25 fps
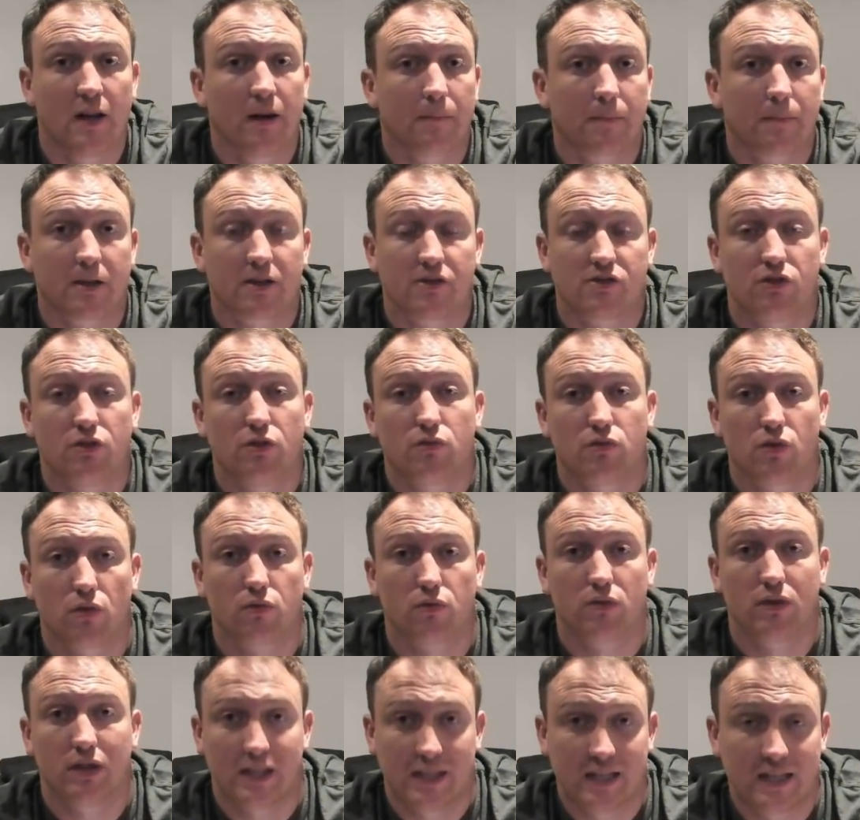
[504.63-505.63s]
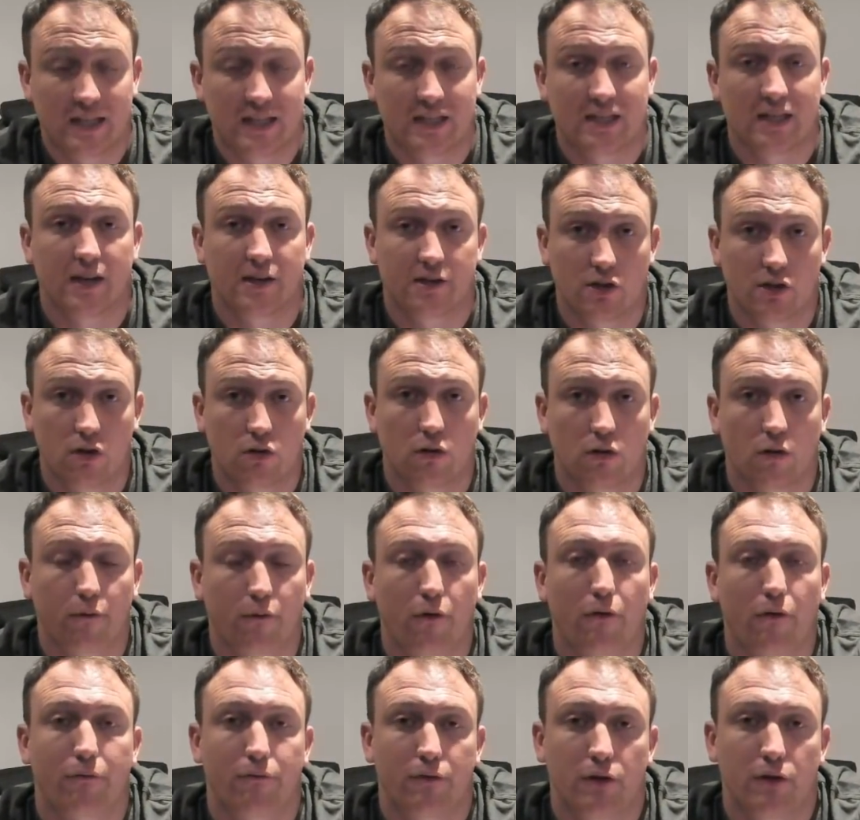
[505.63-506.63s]
because you don't need a ton of
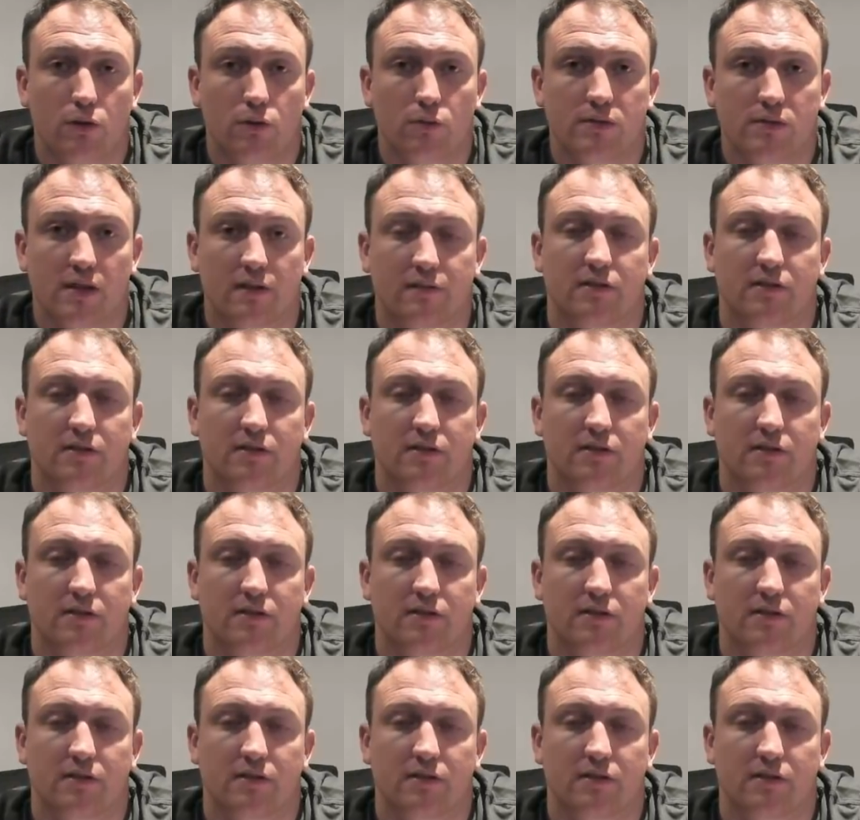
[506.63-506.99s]
reviews.